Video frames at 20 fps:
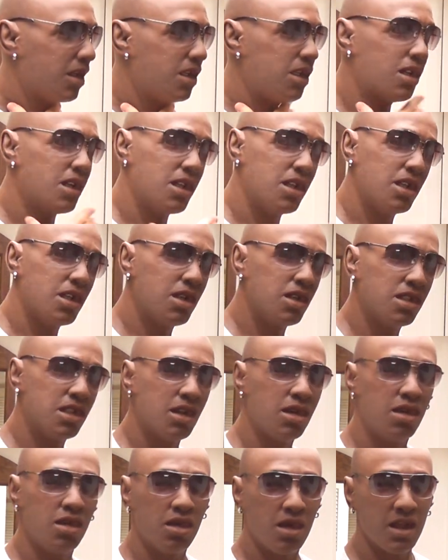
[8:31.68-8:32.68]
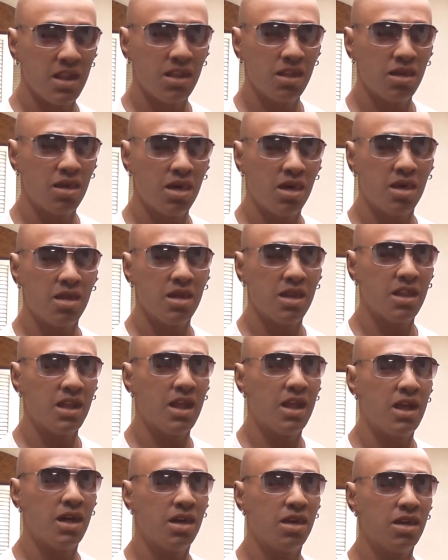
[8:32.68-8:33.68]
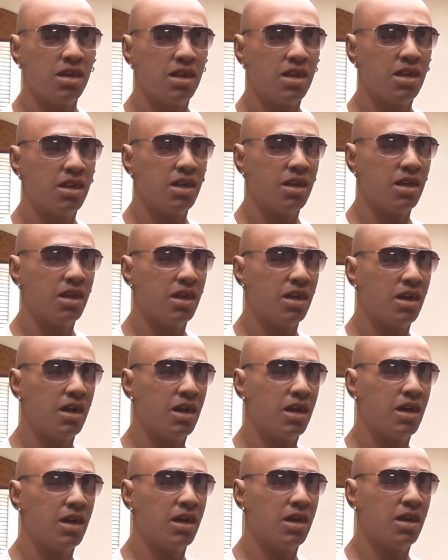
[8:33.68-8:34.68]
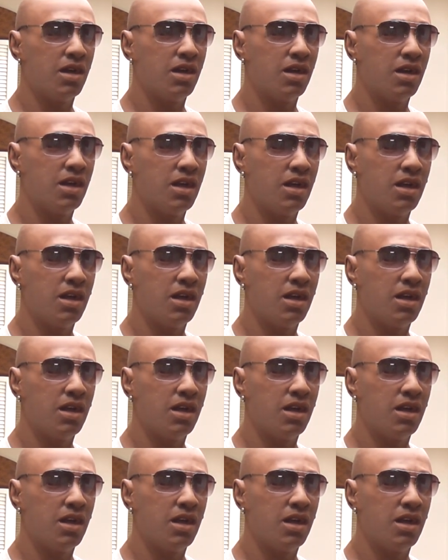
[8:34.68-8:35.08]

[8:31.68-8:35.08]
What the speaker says: You can use it with or without a